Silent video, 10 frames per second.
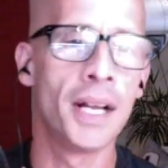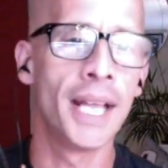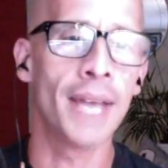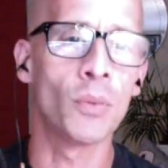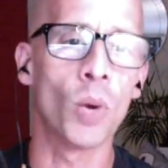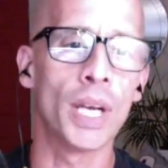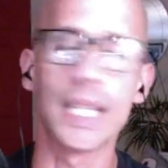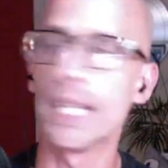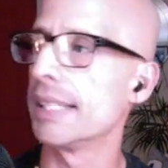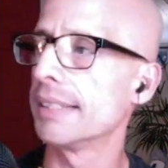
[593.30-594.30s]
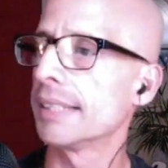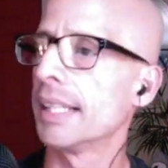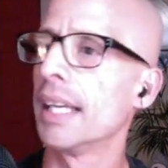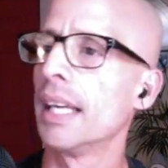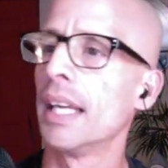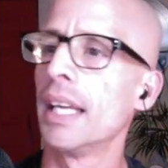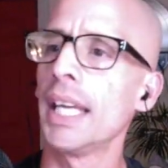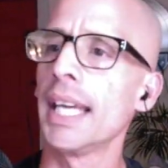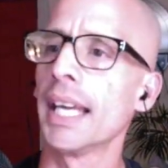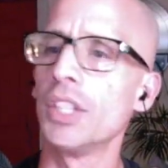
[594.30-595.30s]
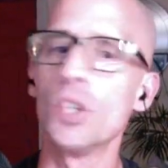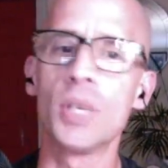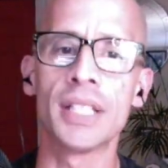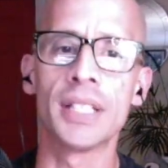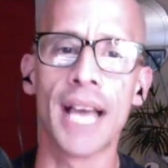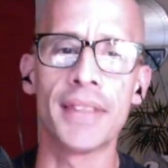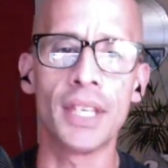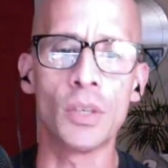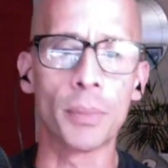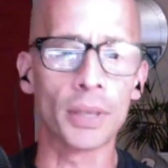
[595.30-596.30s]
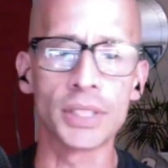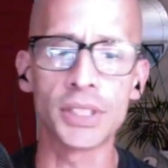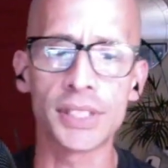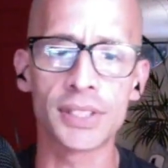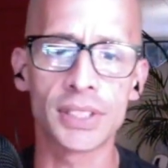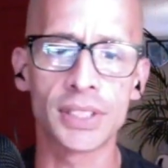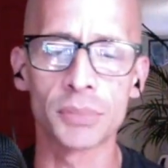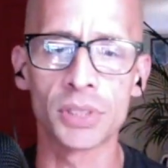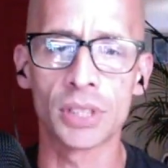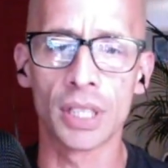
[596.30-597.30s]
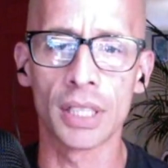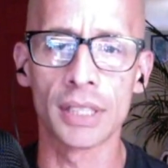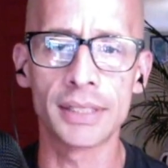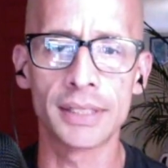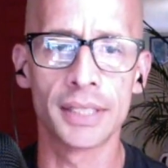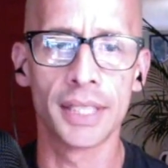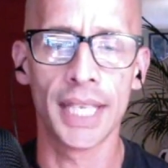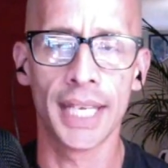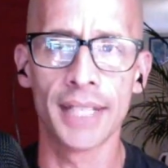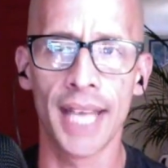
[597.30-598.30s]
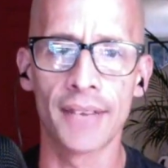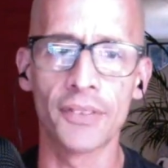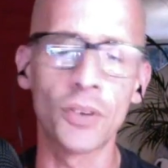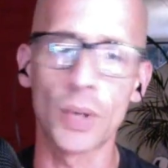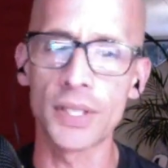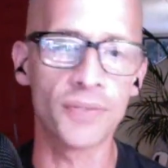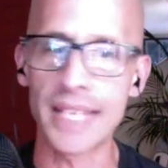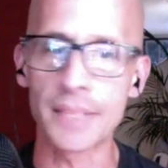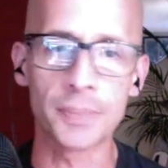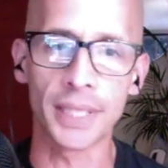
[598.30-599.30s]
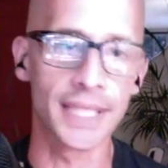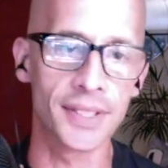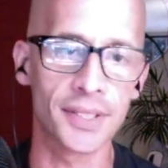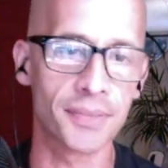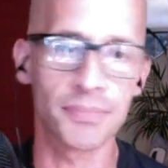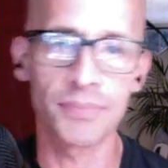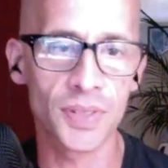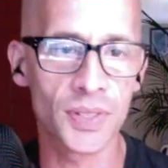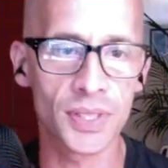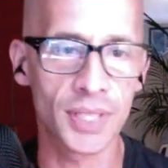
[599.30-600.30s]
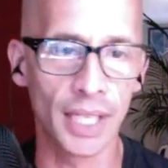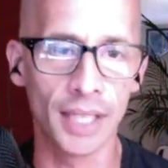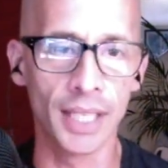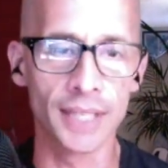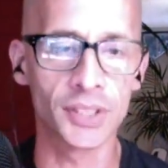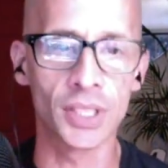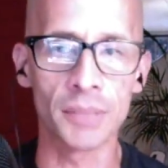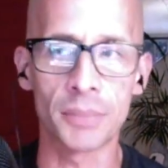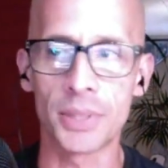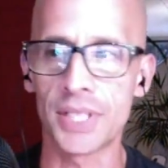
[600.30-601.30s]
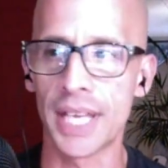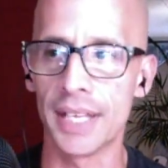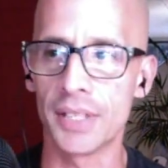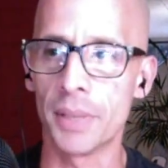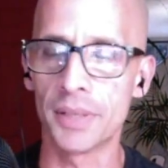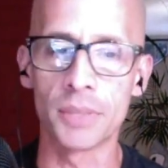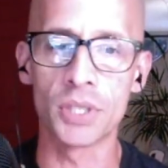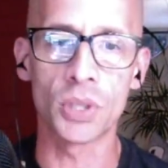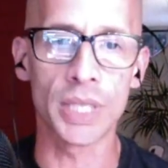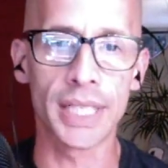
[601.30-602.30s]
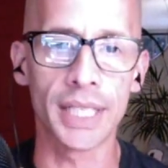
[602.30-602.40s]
and what it is. You can, I think you purchase some stars, and of course Facebook gets a certain percentage, but the majority